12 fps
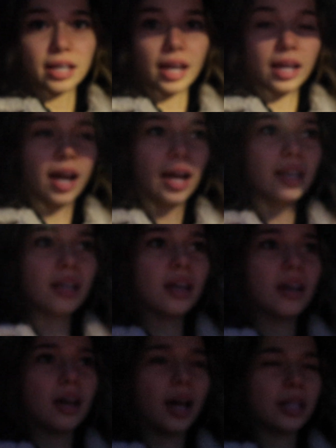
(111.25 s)
Like I kind
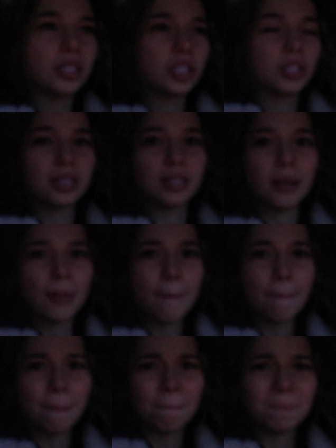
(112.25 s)
of, I just,
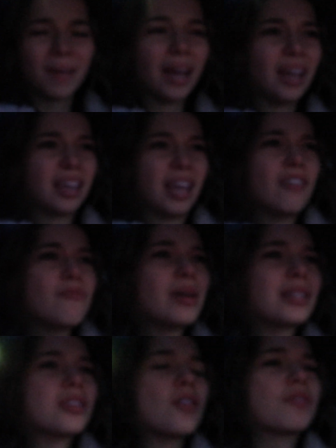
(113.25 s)
I gave
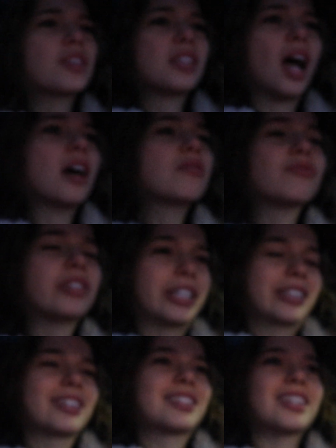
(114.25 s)
myself this
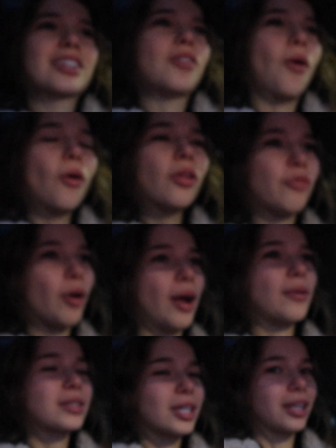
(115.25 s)
unrealistic goal of what
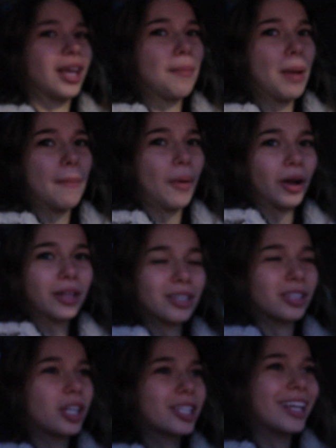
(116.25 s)
I was gonna get my body
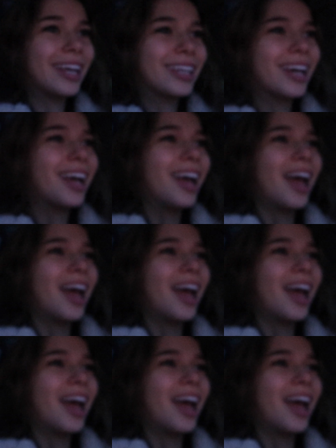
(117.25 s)
to look like.